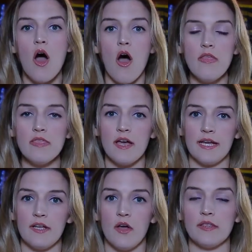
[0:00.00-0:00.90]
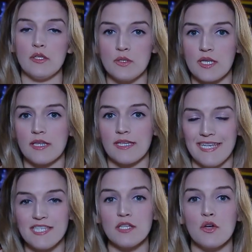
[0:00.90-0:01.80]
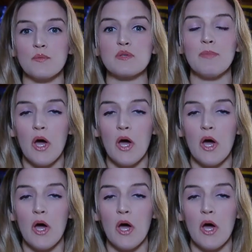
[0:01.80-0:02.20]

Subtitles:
online on Lisa Loeb's